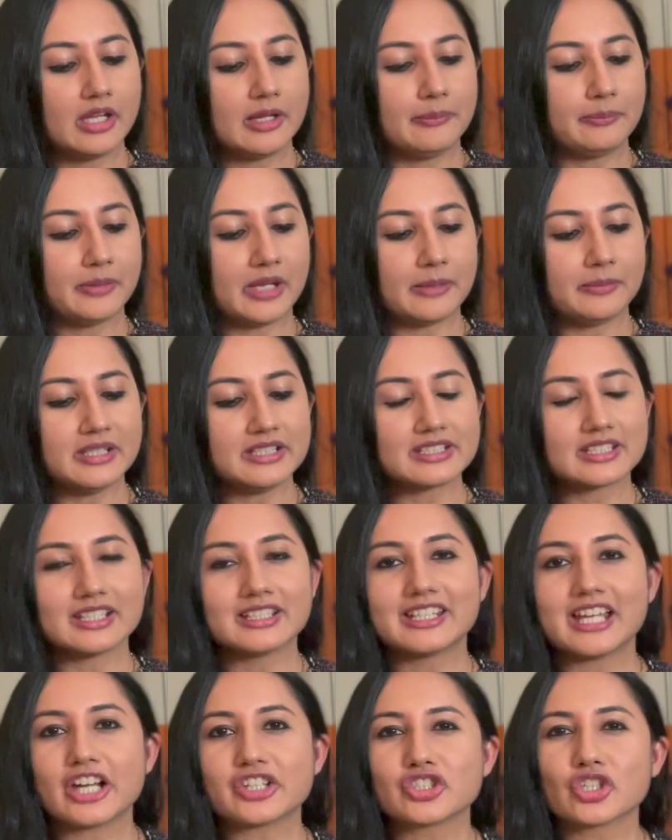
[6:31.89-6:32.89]
babies can
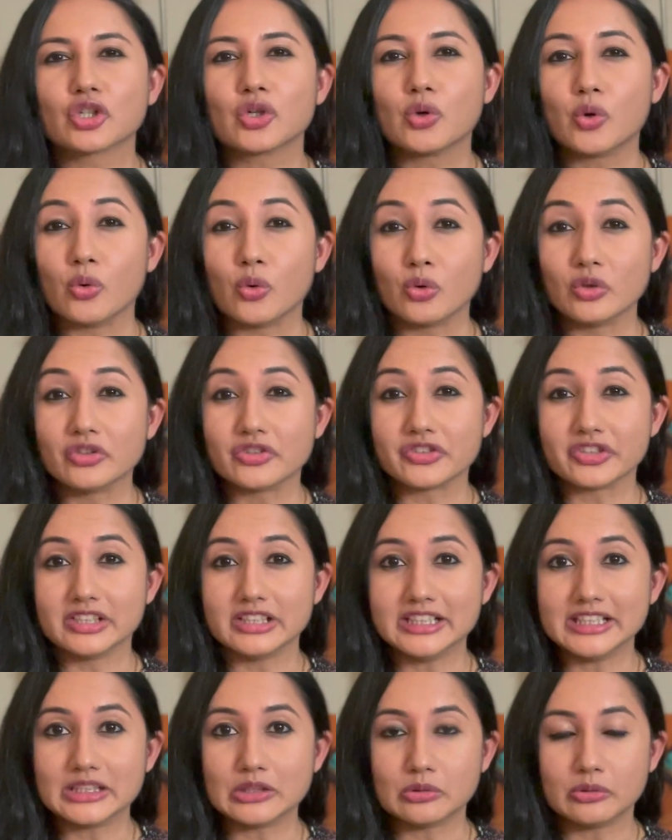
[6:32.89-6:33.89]
catch a cold
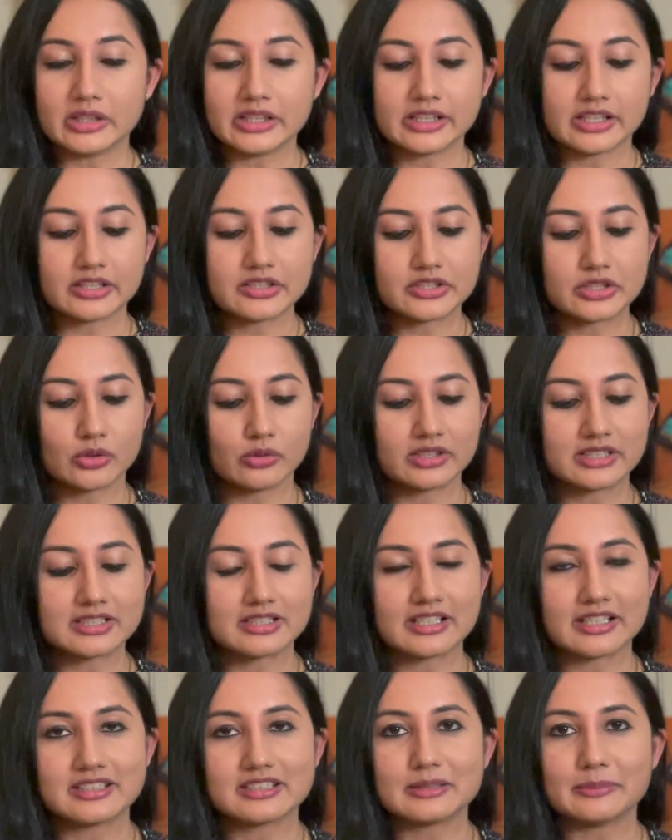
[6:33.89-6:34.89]
really quick, and so it's
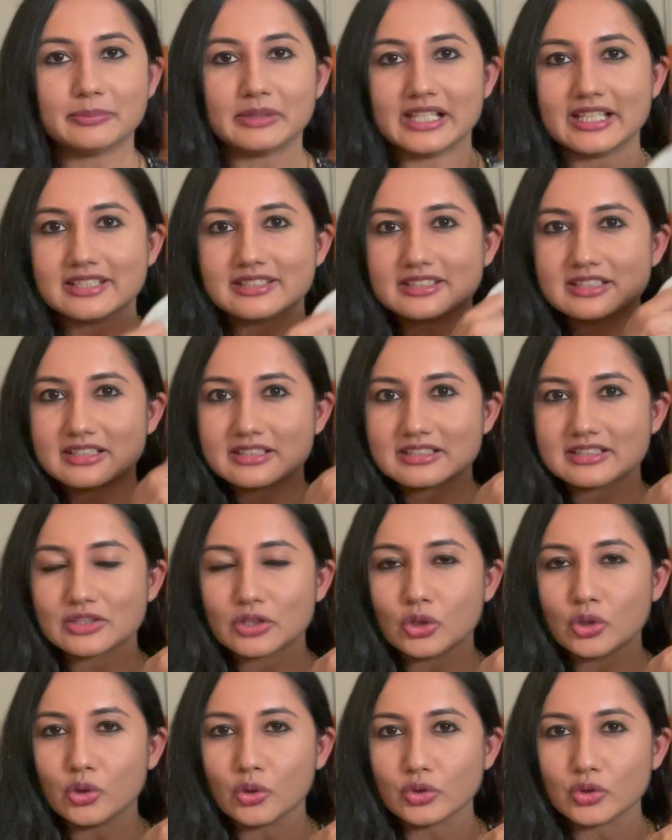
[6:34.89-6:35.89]
nice to place this
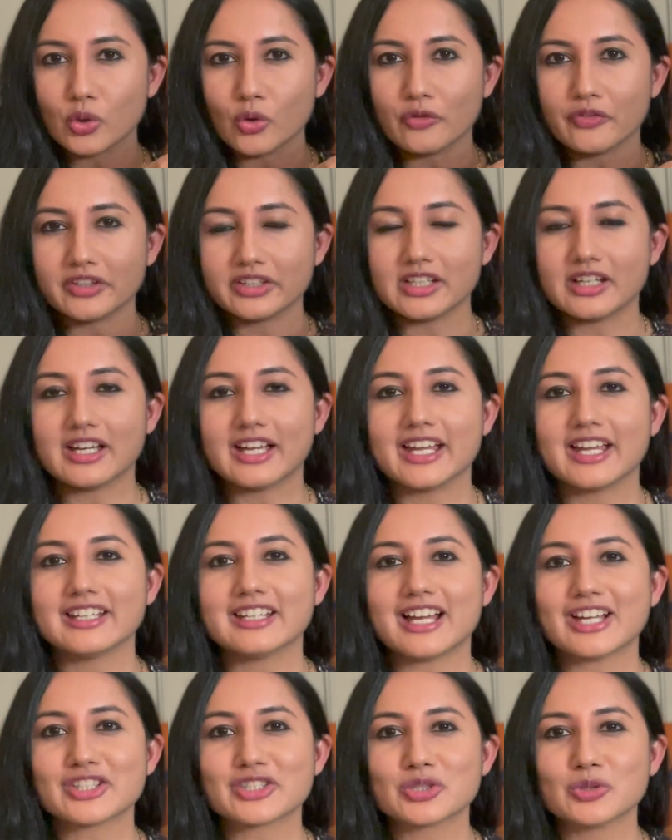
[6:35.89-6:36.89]
hood over their head
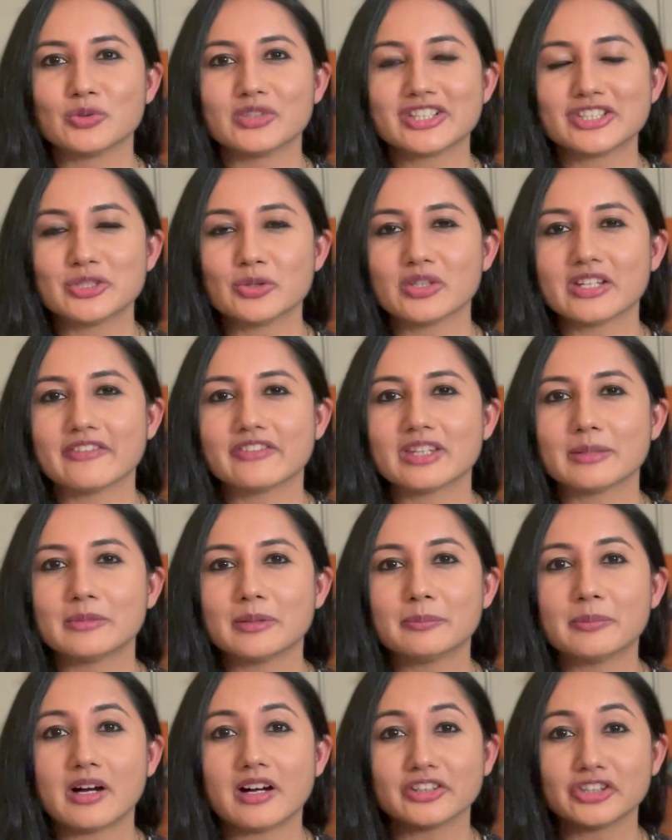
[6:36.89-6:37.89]
as soon as you give them a
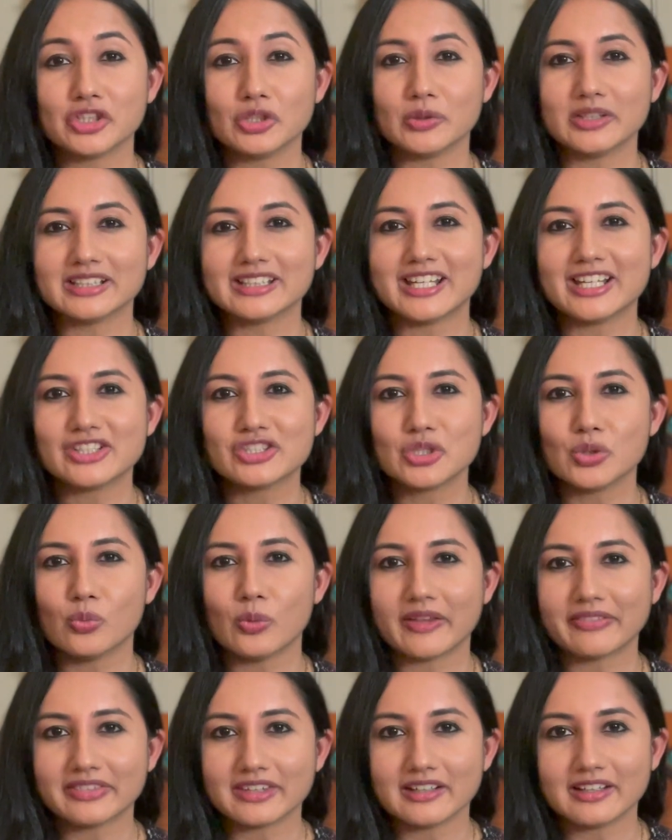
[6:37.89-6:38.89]
bath, in case you
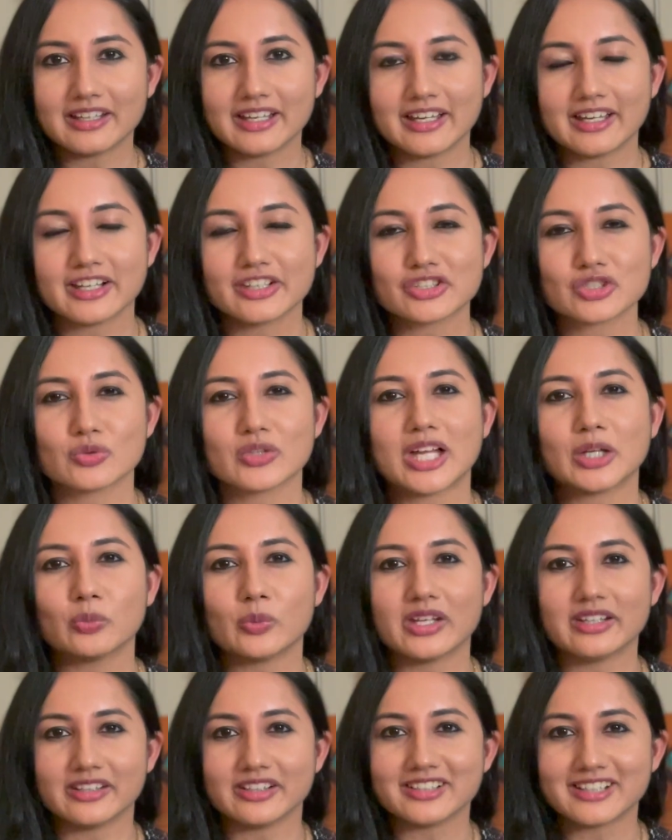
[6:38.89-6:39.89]
wet their hair, and so that
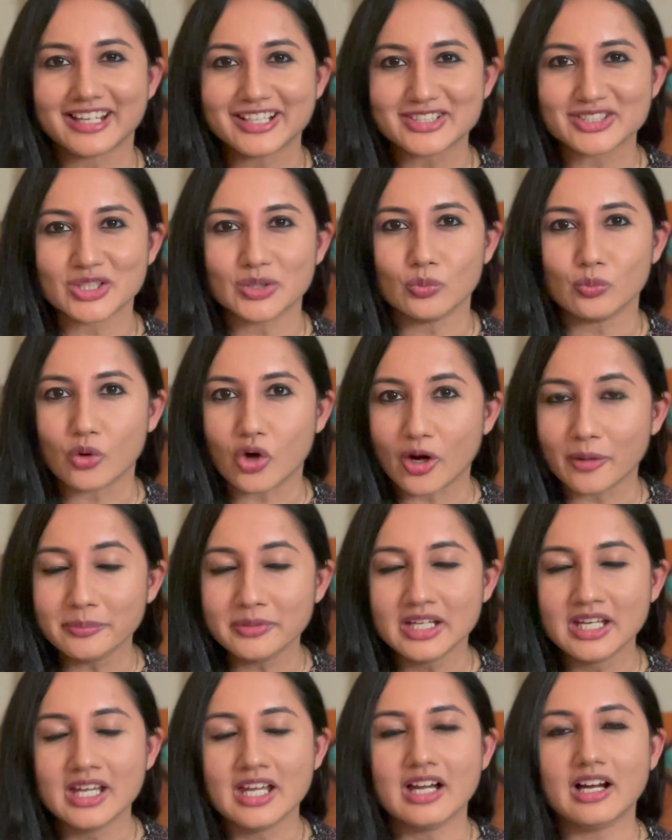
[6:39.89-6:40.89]
way they're nice and warm,
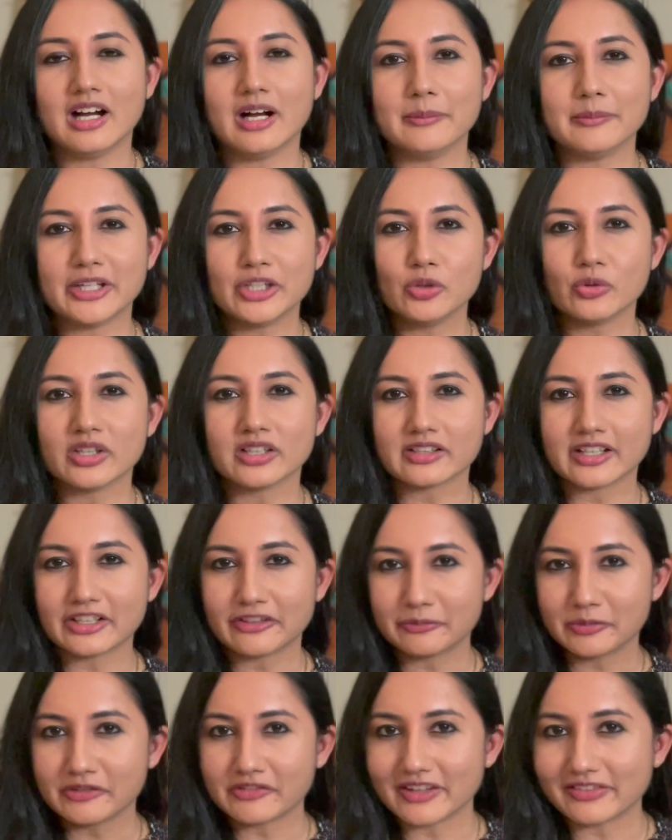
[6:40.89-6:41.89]
and you can kind
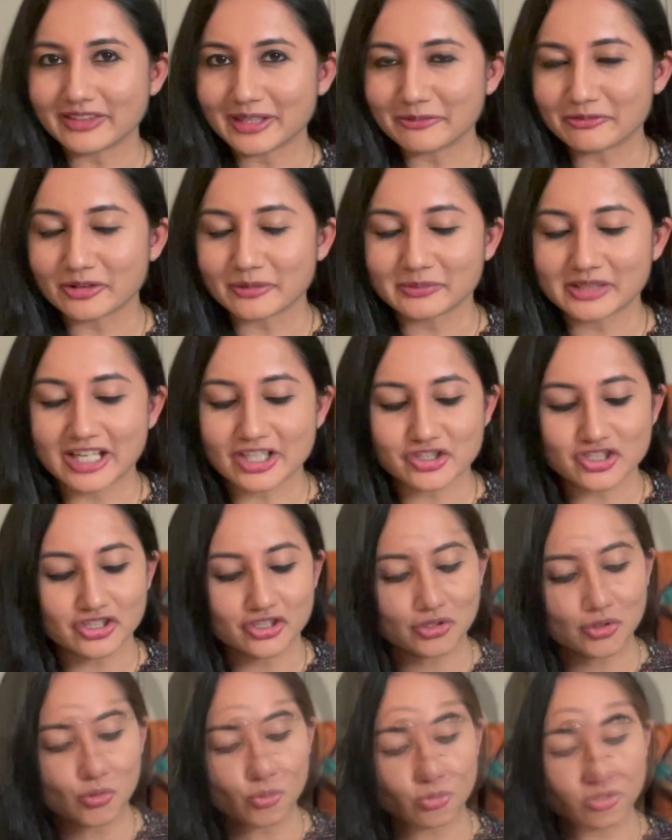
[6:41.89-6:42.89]
of prevent them from catching
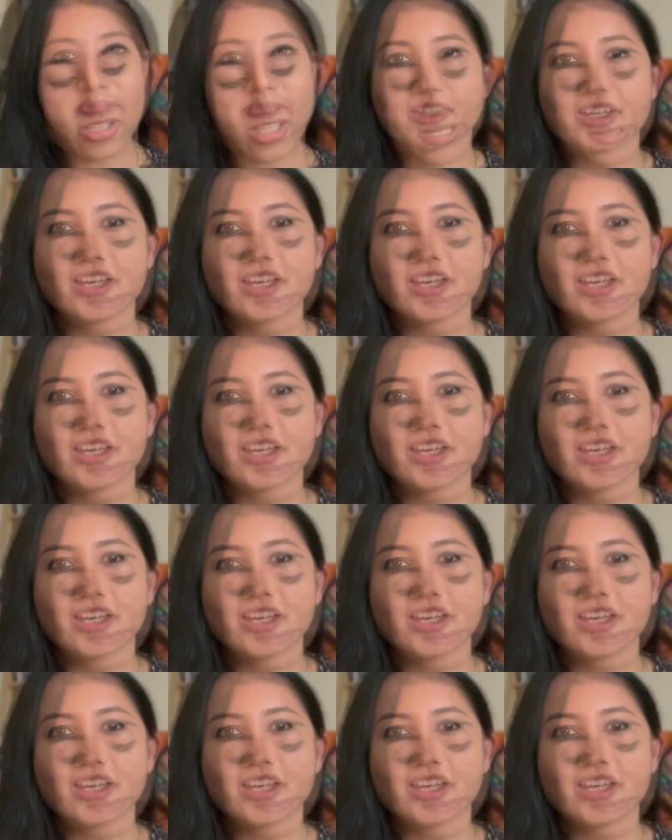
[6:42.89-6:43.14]
a cold.